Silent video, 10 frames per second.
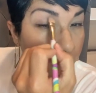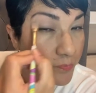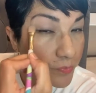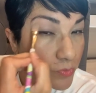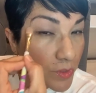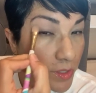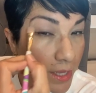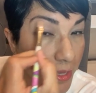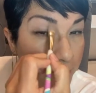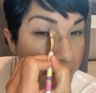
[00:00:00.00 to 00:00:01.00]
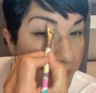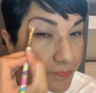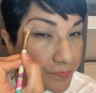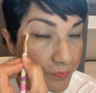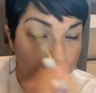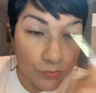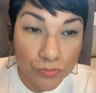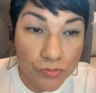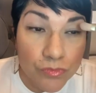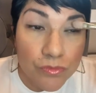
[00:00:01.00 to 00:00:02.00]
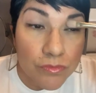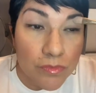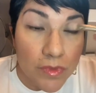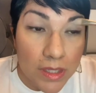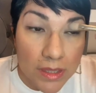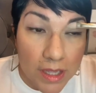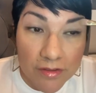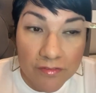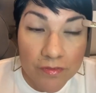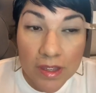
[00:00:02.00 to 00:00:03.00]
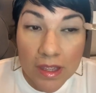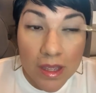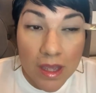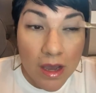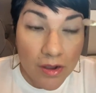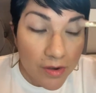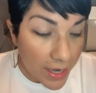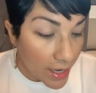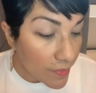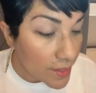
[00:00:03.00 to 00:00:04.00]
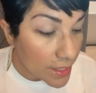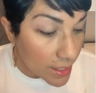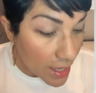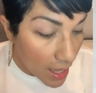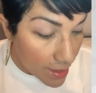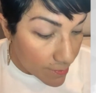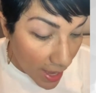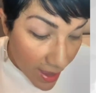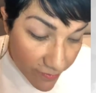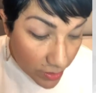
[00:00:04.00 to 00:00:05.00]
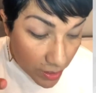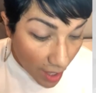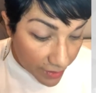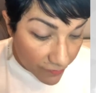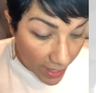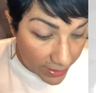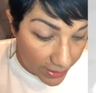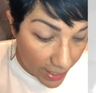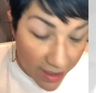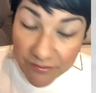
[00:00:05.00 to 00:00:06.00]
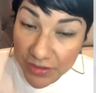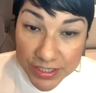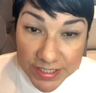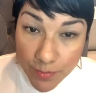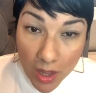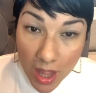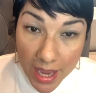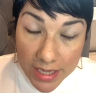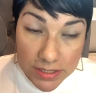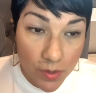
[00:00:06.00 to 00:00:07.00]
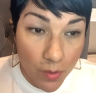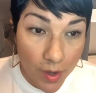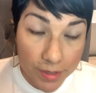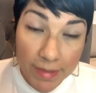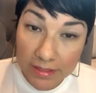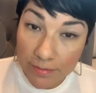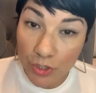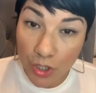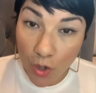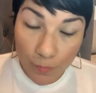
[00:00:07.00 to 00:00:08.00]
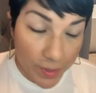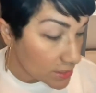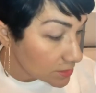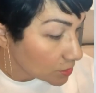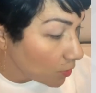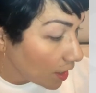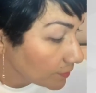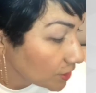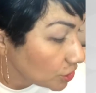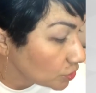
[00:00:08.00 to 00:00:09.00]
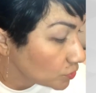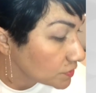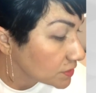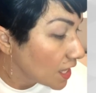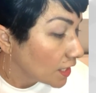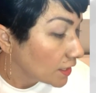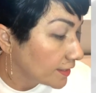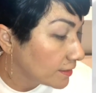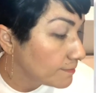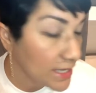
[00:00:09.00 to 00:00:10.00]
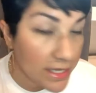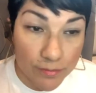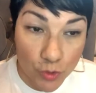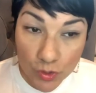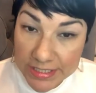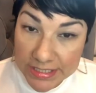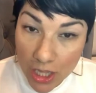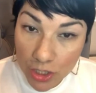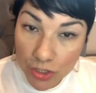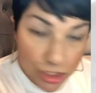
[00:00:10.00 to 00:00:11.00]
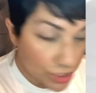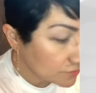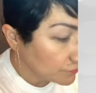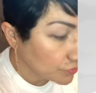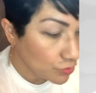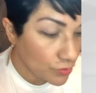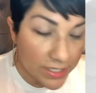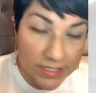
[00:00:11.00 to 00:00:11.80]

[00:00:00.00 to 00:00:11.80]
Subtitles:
Okay, love. All right, and then I have a lot of eyelid. I have very small eyes, so I want to make them look open. So I'm going to use like a medium crease color just for the crease.